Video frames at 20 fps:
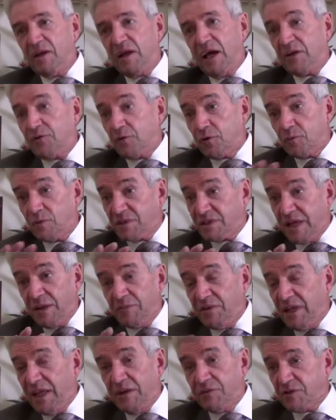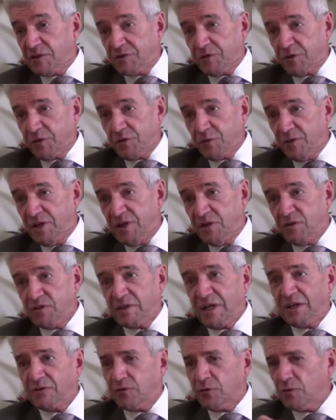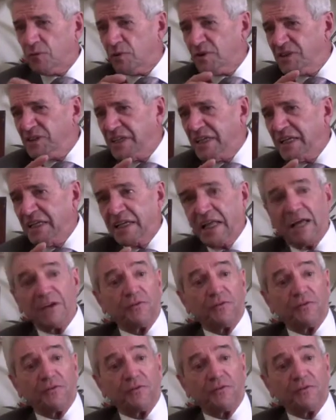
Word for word: I toured with Sammy Davis for three years. I toured with Dean.